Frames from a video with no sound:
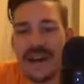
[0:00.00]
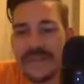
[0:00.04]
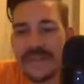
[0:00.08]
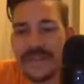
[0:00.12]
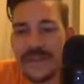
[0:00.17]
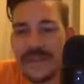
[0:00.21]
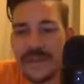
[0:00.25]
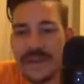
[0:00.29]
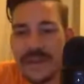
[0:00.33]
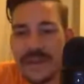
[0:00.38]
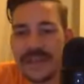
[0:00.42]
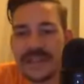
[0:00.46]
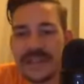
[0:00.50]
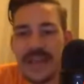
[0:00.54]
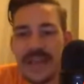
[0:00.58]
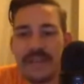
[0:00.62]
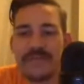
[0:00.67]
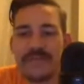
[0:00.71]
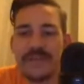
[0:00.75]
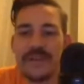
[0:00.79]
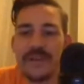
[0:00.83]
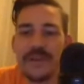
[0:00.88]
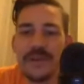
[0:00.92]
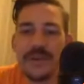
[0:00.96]
few days
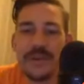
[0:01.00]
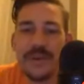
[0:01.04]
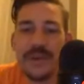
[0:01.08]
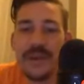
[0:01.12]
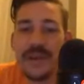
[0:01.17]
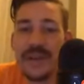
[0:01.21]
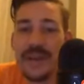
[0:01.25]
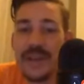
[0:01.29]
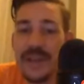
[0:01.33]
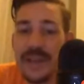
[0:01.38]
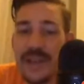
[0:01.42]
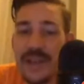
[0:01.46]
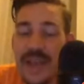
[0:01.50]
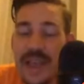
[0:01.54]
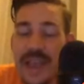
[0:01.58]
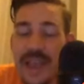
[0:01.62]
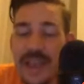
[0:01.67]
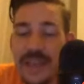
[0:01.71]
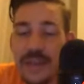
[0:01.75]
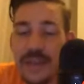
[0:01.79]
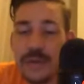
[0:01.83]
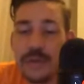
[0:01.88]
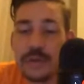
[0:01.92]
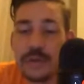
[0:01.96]
after you,
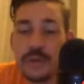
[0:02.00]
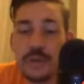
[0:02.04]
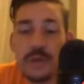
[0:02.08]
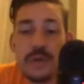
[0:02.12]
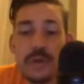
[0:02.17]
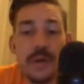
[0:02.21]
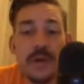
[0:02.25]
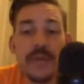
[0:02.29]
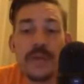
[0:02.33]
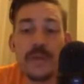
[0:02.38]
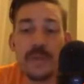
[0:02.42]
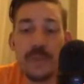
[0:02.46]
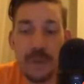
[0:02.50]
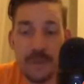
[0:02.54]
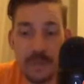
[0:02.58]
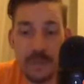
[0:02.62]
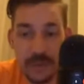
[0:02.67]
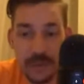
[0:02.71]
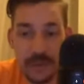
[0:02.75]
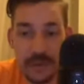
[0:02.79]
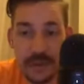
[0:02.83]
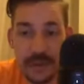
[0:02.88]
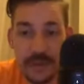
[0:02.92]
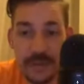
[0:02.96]
and there were two other
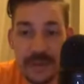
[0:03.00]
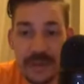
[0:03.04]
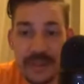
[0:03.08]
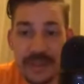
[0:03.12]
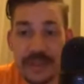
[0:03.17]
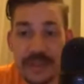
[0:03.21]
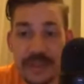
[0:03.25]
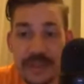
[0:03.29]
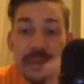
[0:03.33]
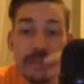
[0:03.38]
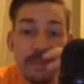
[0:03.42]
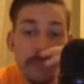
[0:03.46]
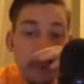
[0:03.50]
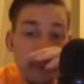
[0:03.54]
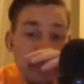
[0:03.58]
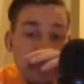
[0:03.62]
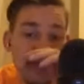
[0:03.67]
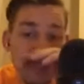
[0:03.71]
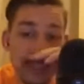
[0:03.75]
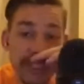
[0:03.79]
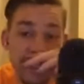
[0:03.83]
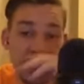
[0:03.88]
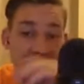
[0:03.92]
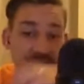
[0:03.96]
people they had
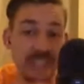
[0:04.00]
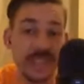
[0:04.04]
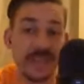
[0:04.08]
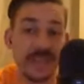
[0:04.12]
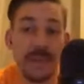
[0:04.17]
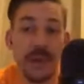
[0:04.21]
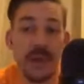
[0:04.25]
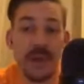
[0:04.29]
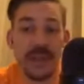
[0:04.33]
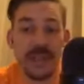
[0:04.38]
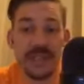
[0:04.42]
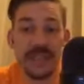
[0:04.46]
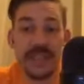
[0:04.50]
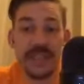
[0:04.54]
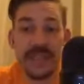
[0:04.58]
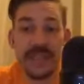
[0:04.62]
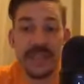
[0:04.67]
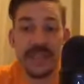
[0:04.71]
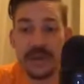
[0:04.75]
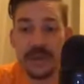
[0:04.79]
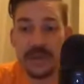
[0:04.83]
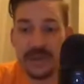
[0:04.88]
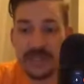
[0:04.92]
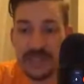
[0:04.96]
moved it to the small
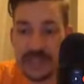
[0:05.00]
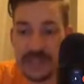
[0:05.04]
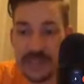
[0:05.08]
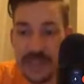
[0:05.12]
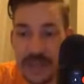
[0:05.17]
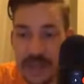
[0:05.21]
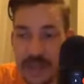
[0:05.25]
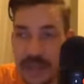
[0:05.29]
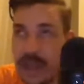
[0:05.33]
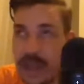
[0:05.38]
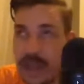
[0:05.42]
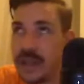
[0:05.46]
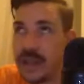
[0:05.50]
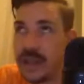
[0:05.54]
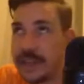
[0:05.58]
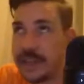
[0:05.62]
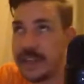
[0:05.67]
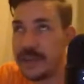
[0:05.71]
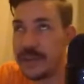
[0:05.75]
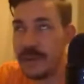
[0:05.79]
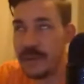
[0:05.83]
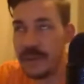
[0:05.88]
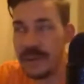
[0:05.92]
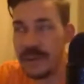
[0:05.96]
theater, which is like a
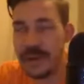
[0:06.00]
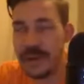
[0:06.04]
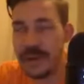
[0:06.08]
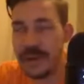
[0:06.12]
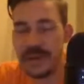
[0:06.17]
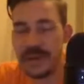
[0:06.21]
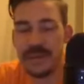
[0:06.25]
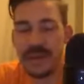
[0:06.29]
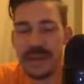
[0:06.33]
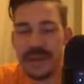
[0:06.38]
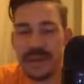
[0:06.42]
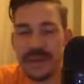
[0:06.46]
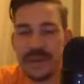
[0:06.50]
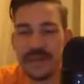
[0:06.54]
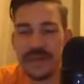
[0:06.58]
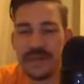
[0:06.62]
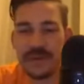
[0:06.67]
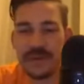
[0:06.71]
little bit bigger than my living